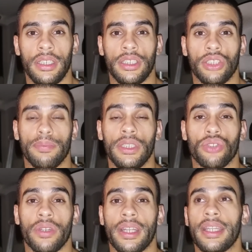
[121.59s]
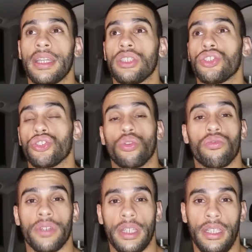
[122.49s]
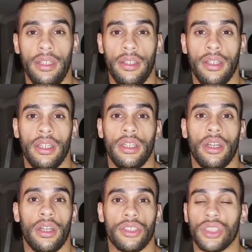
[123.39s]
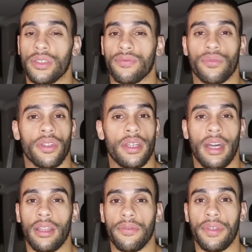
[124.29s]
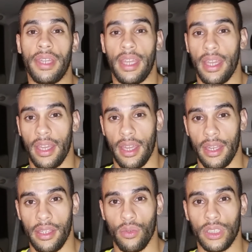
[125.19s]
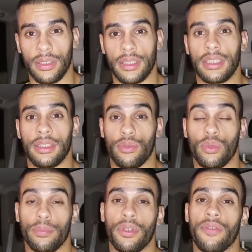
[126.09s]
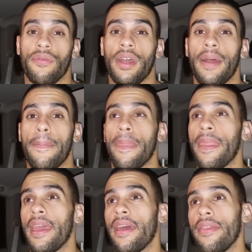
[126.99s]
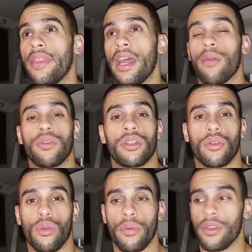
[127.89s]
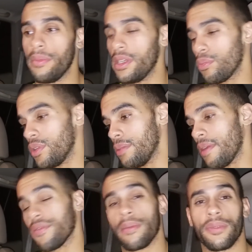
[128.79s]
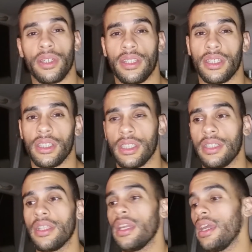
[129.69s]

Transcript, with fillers: He's been trying to get show ready uh, just for the hell of it. And, you know, he's, he's, he was pretty fat. And now I'm going to go over there meet up with him after I'm done cooking.